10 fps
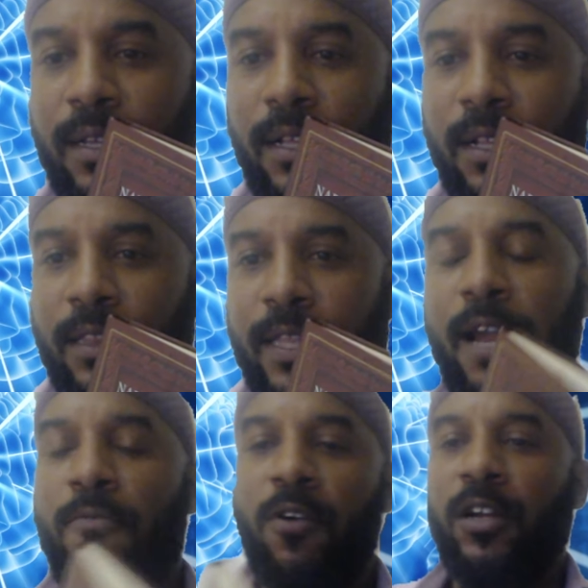They
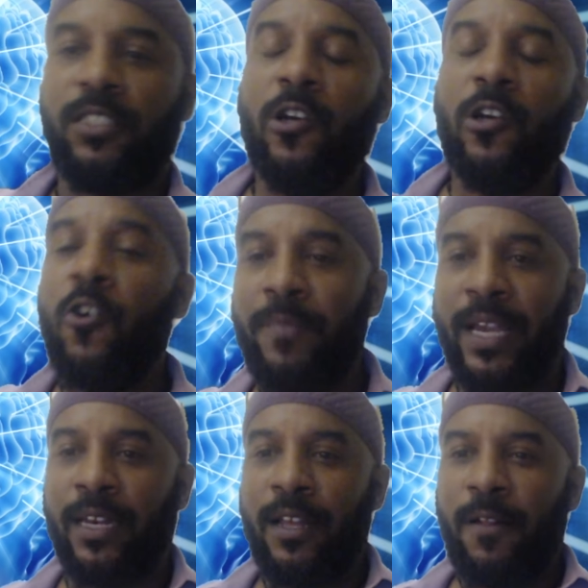were assuming
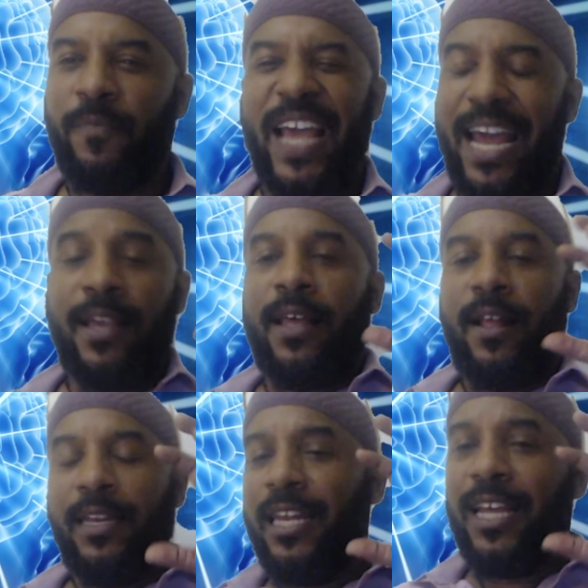that,
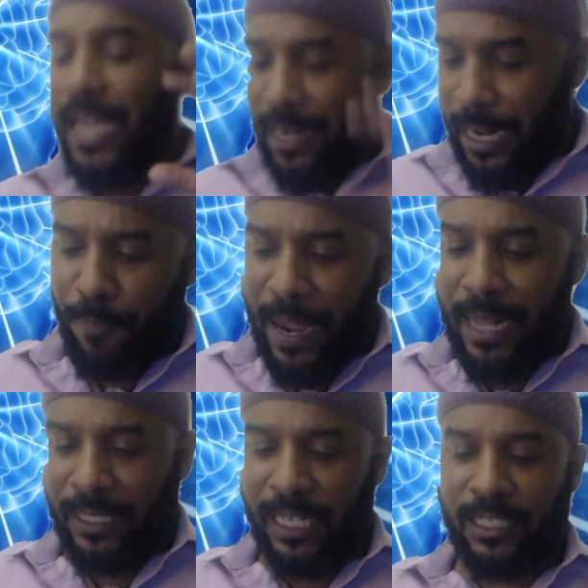and pay
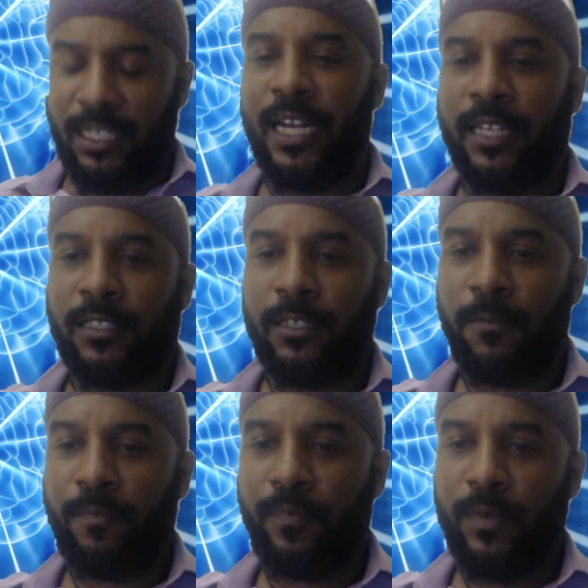attention to this.
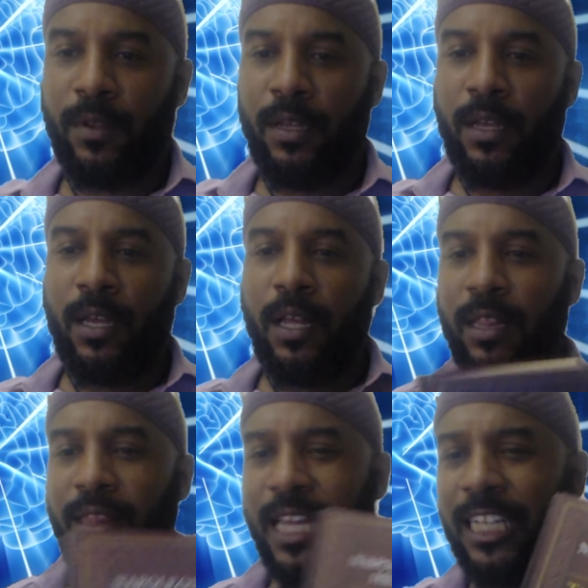
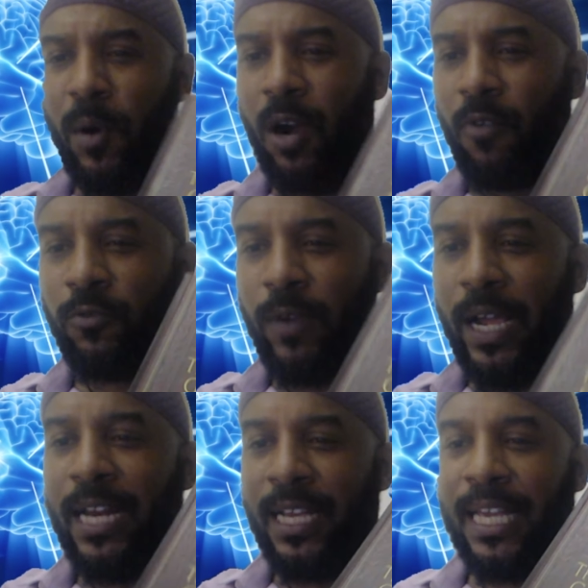This book was
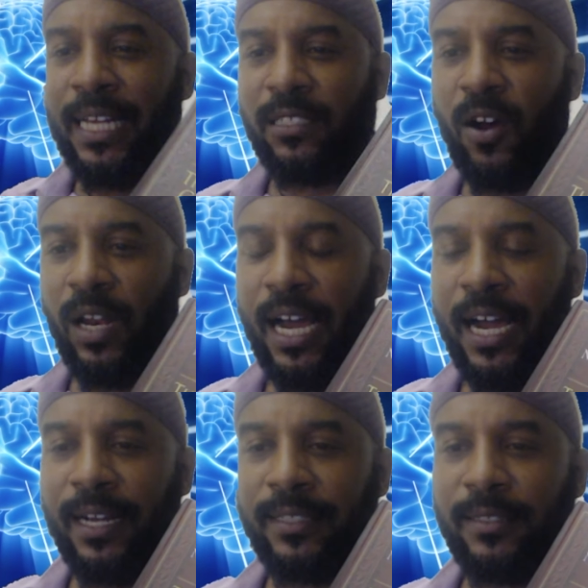written against all
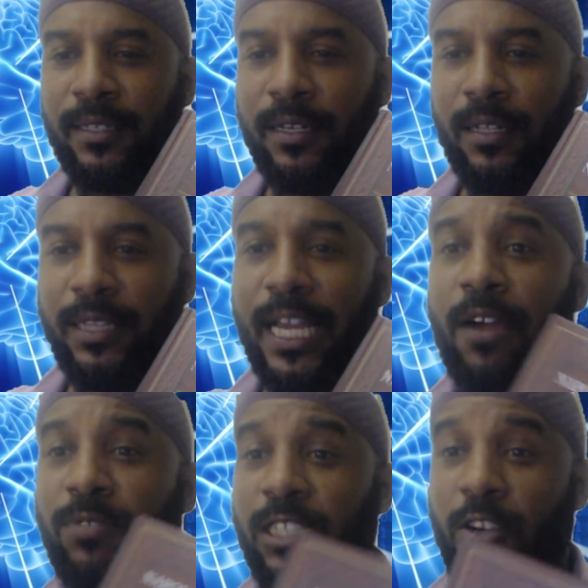odds. There was
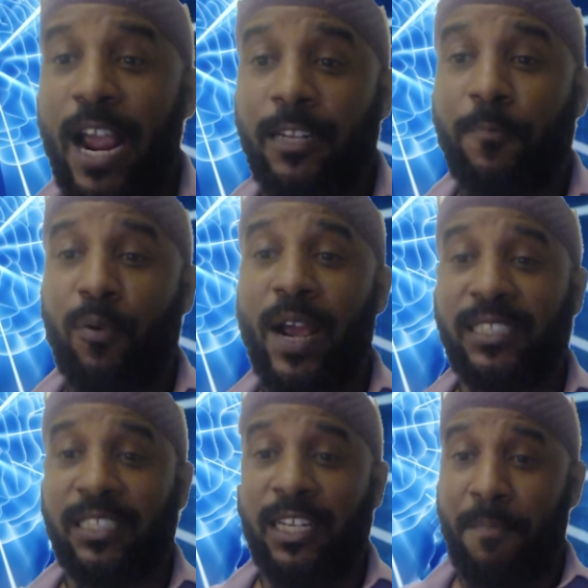a Great Depression
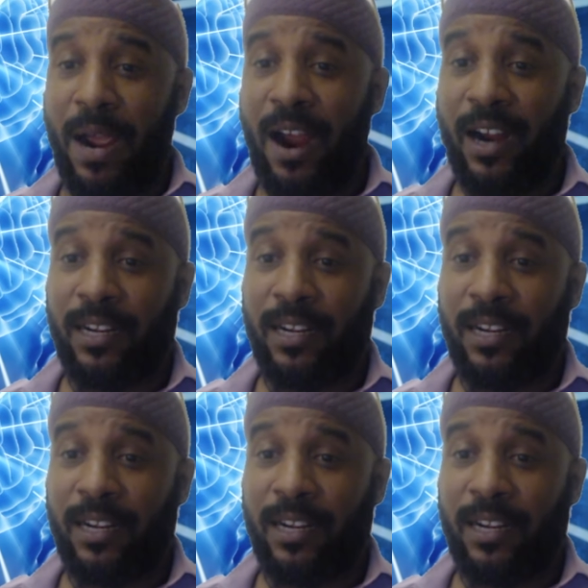in America.